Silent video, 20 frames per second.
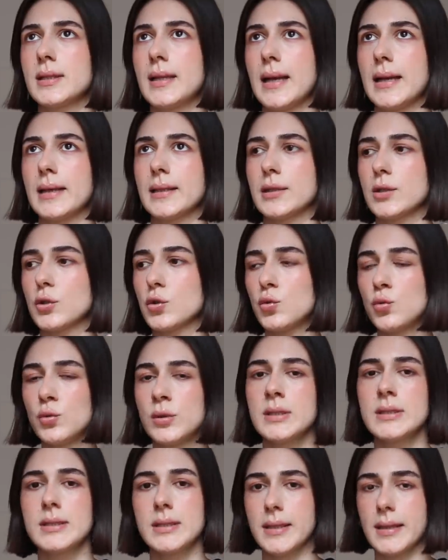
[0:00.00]
like the
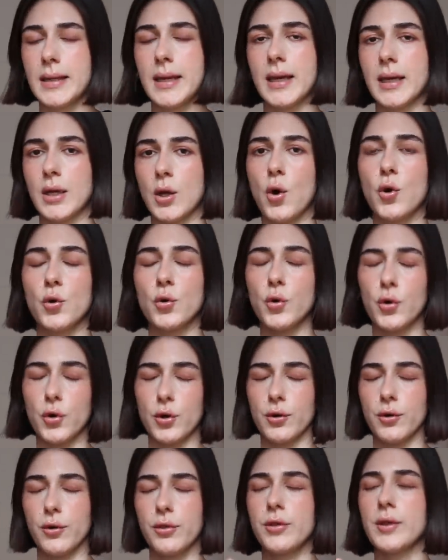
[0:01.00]
coolest thing on
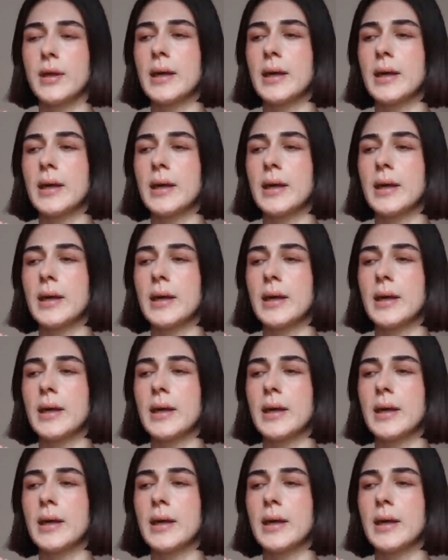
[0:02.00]
earth.